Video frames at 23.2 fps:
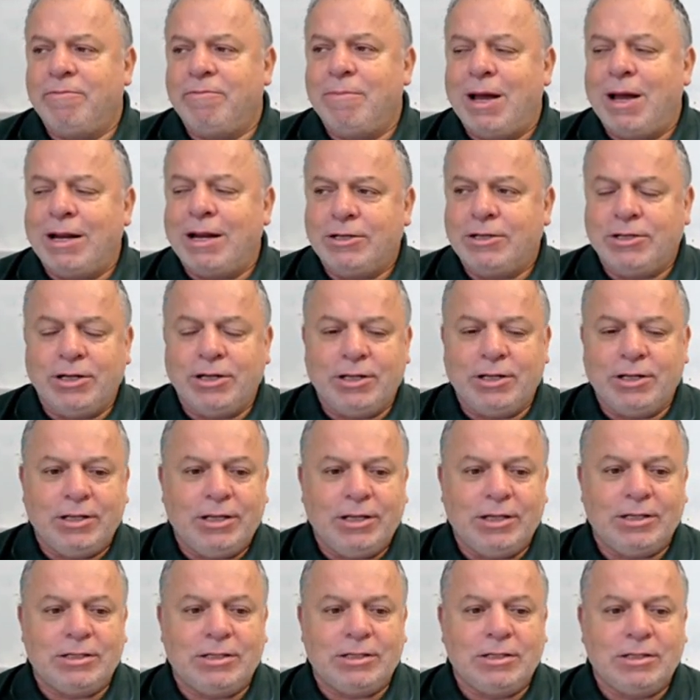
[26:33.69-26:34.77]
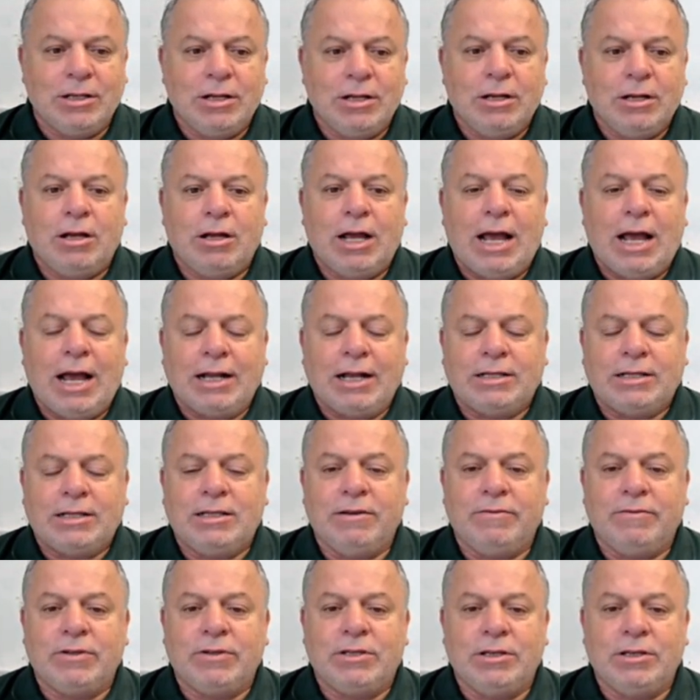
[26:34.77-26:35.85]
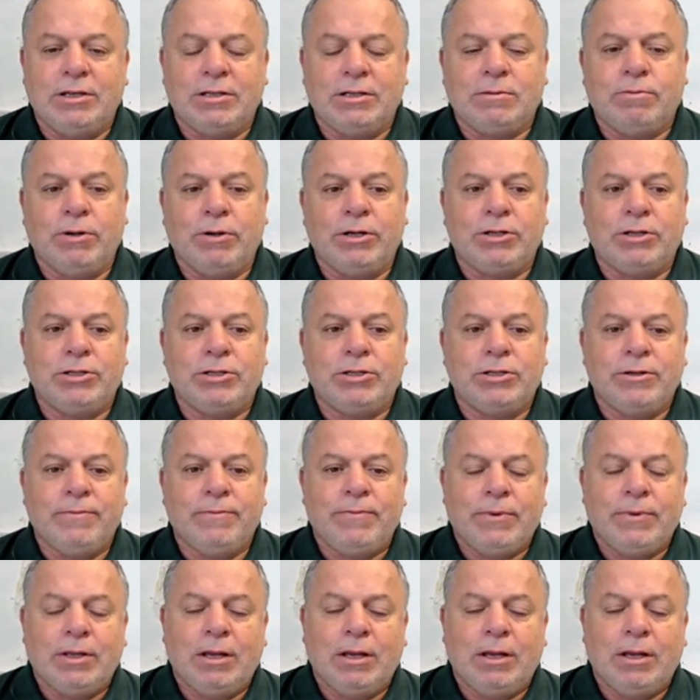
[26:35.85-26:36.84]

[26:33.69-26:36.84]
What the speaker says: managing these activities, which,